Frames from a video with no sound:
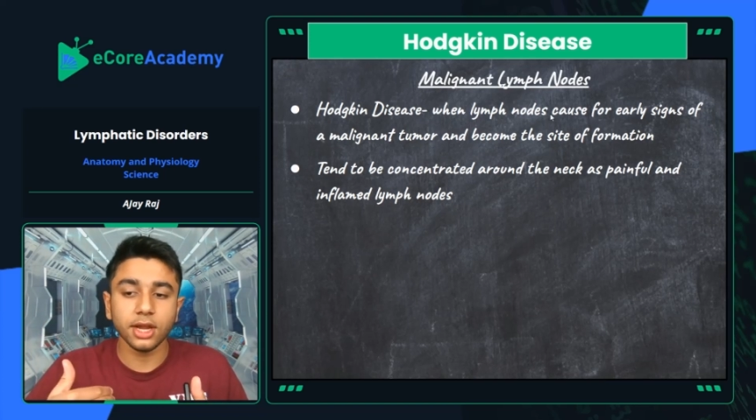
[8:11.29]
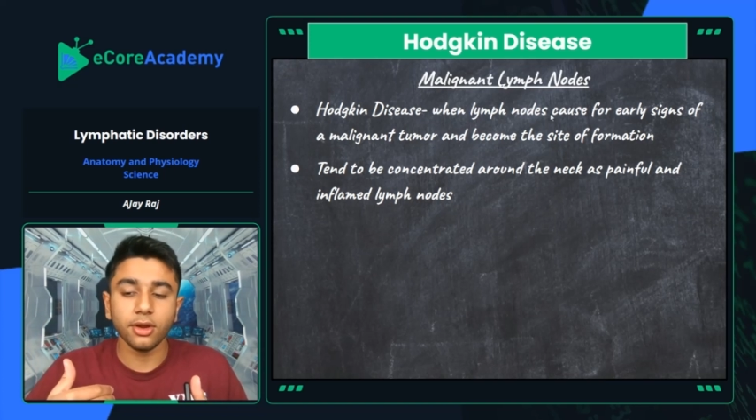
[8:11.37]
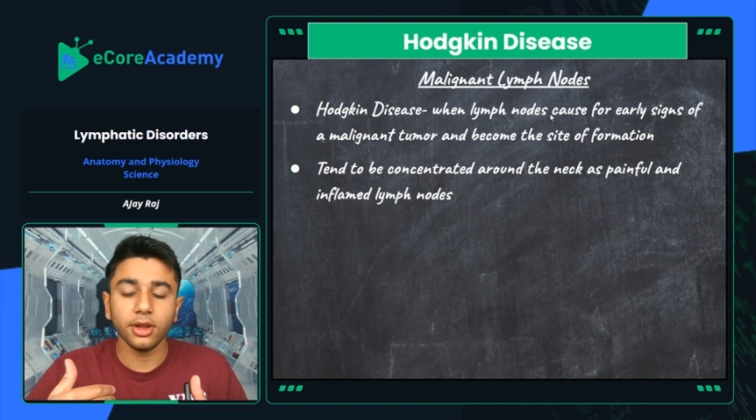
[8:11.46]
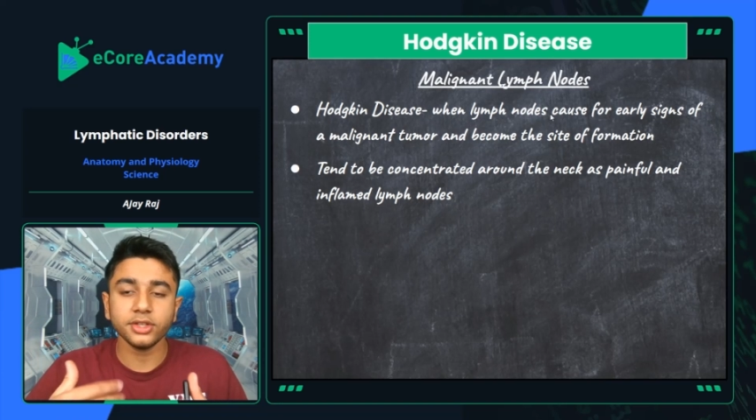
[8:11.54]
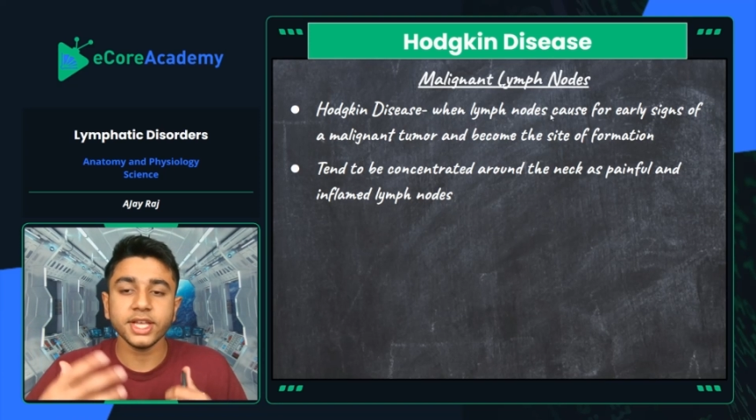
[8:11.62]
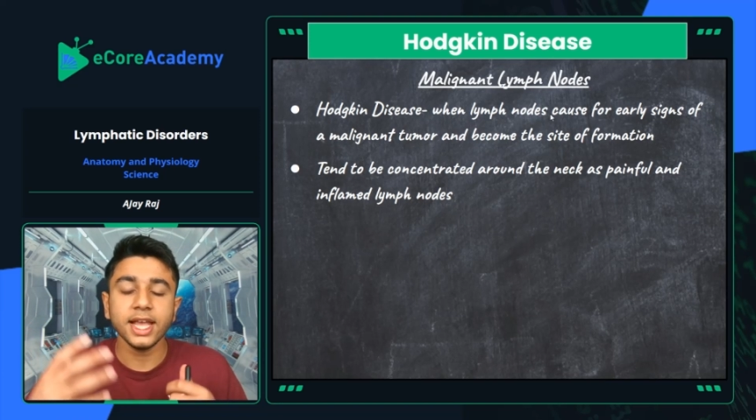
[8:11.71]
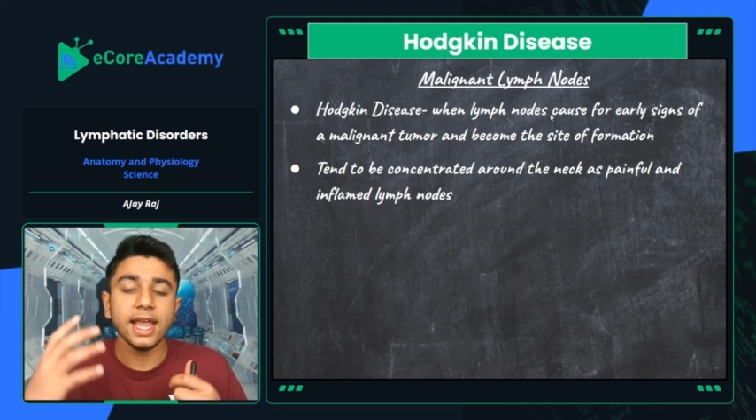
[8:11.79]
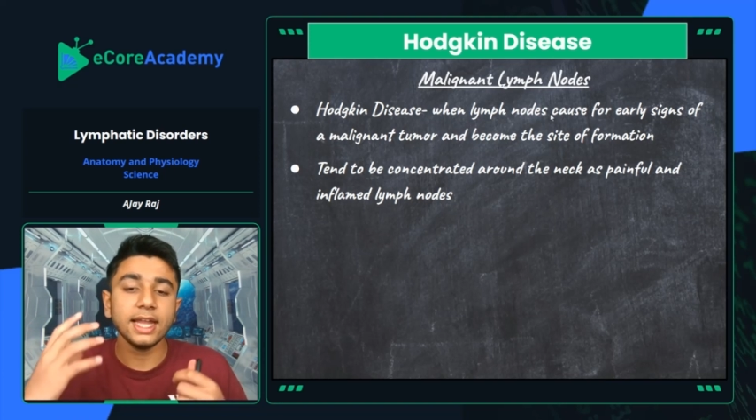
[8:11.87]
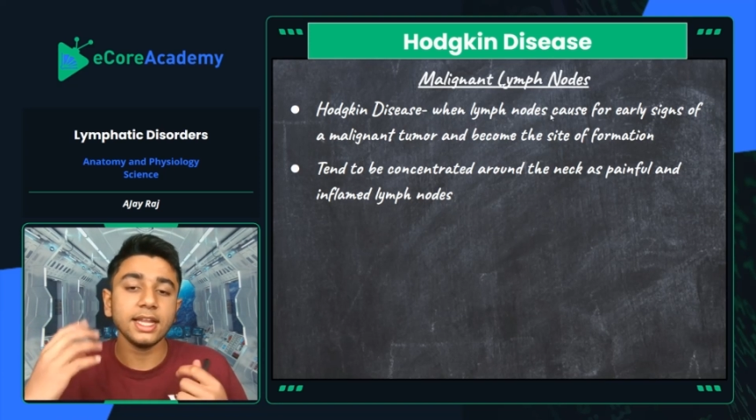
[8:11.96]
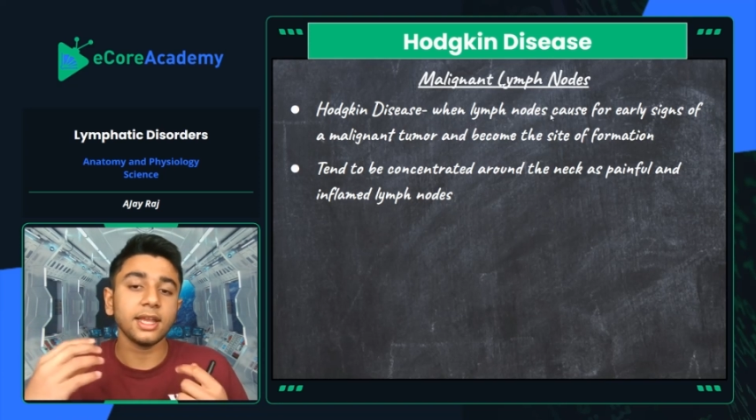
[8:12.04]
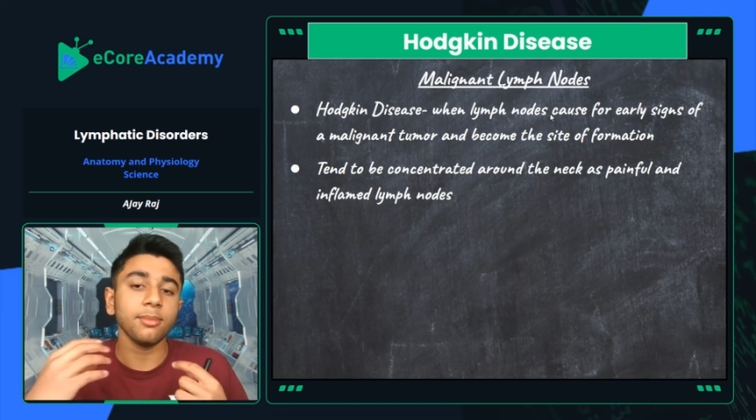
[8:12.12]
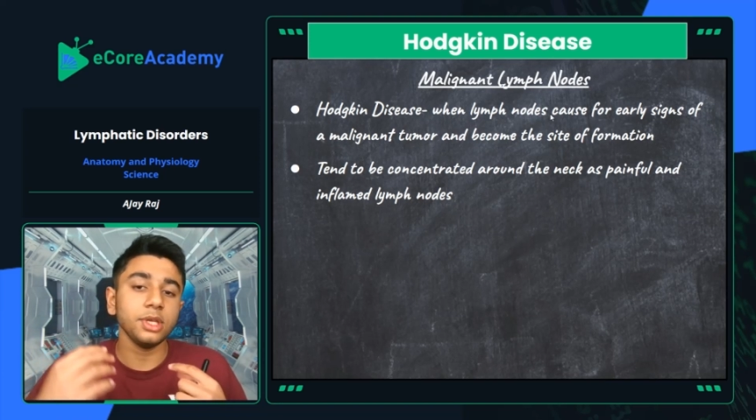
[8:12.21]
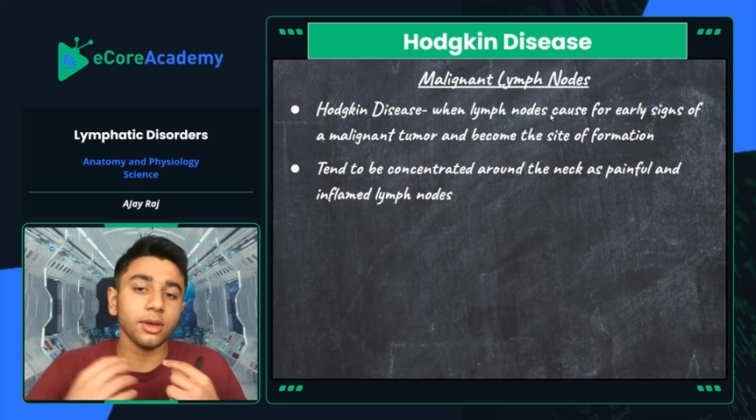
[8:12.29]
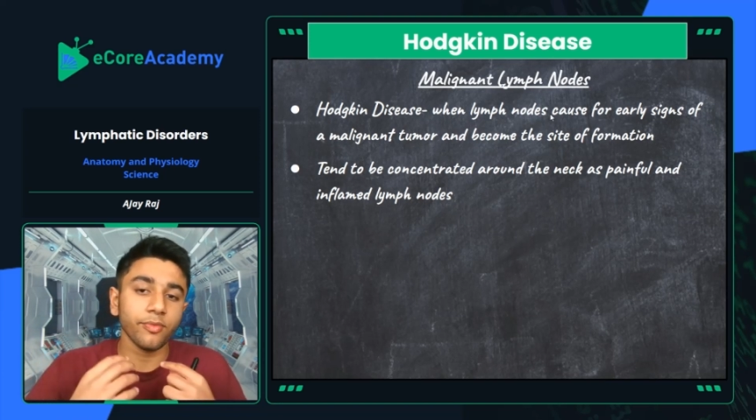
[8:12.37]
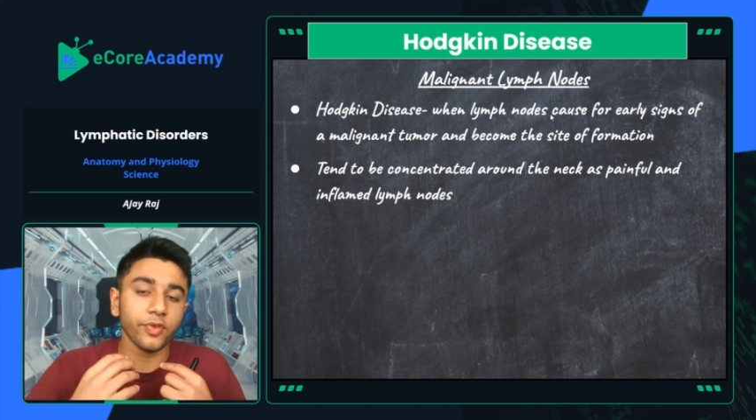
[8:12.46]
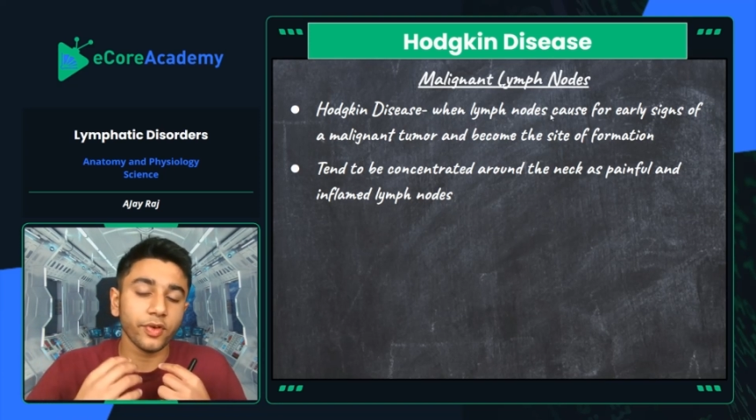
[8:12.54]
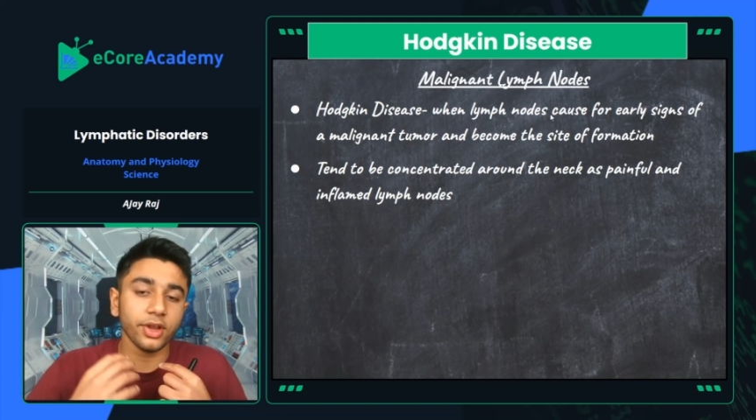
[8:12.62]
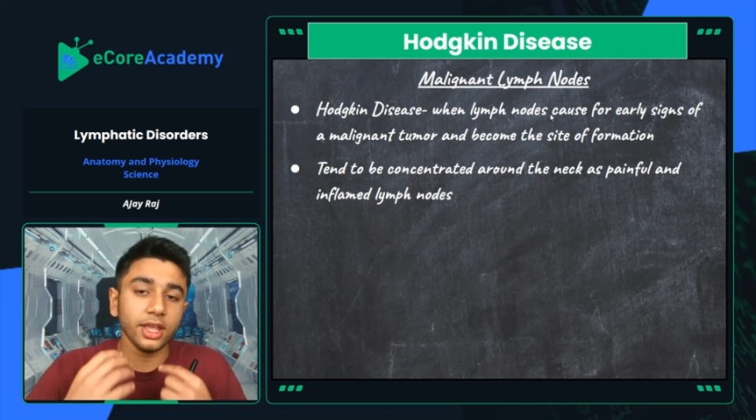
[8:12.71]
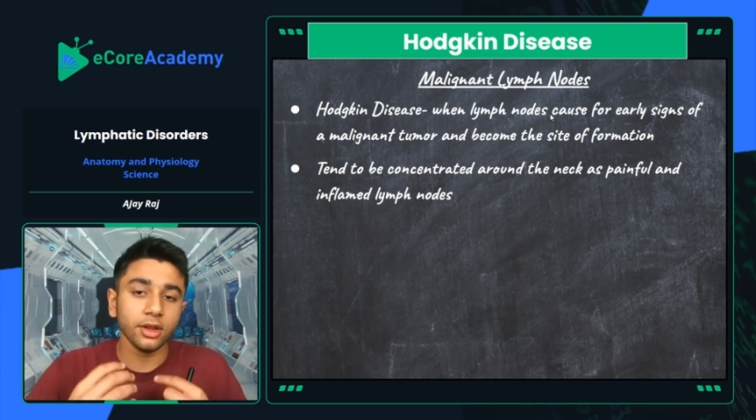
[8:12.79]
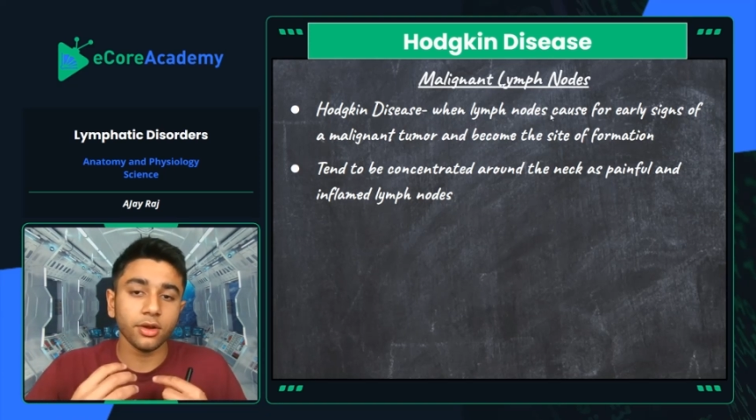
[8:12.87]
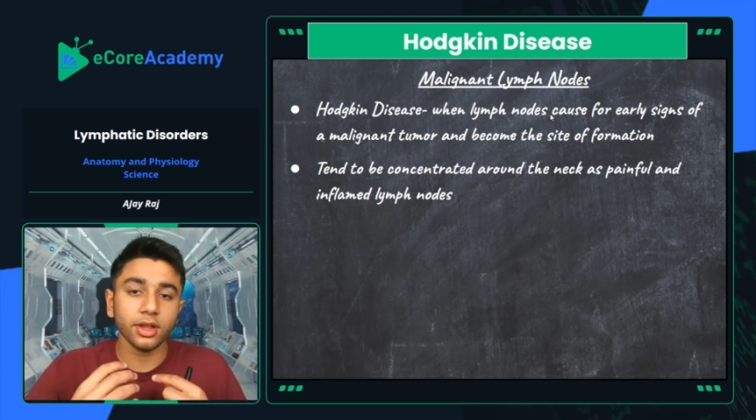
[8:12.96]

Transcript: areas, and it can become very